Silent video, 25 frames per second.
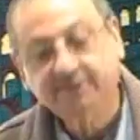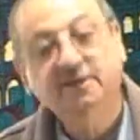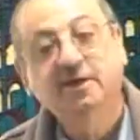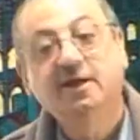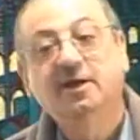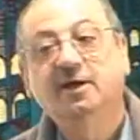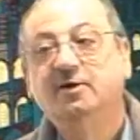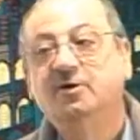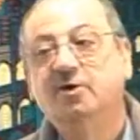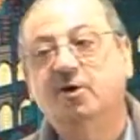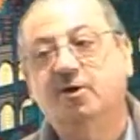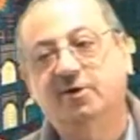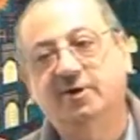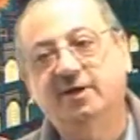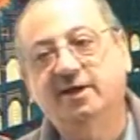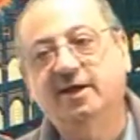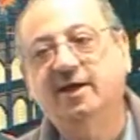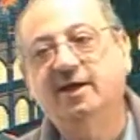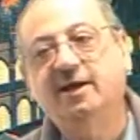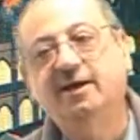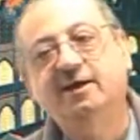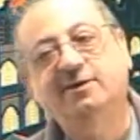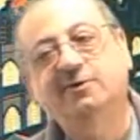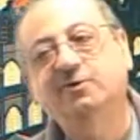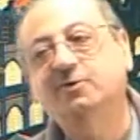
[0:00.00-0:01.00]
No, here
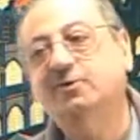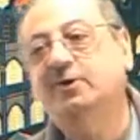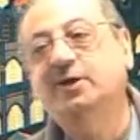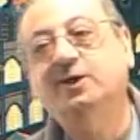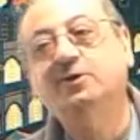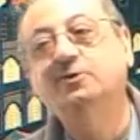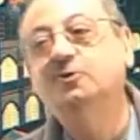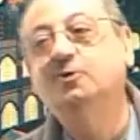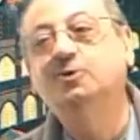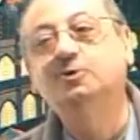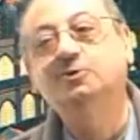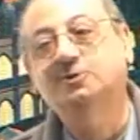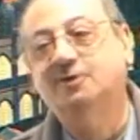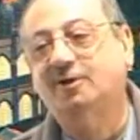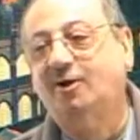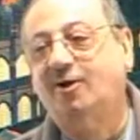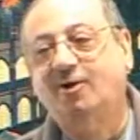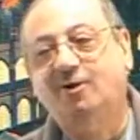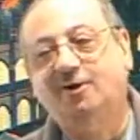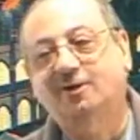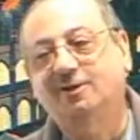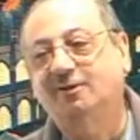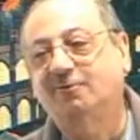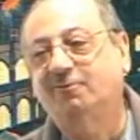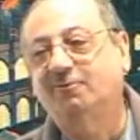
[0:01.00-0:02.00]
you can use all the
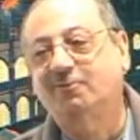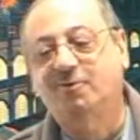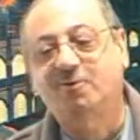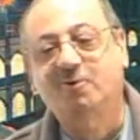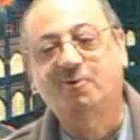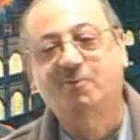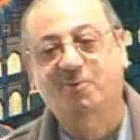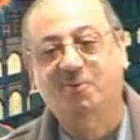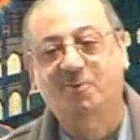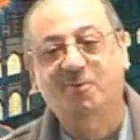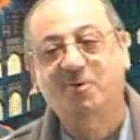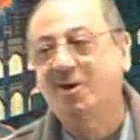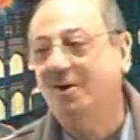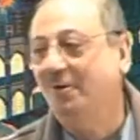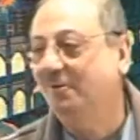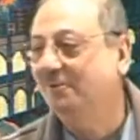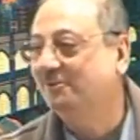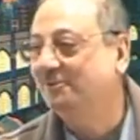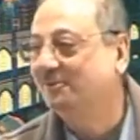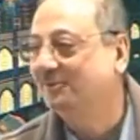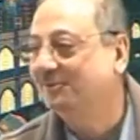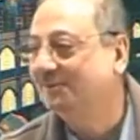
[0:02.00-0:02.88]
4 pronouns.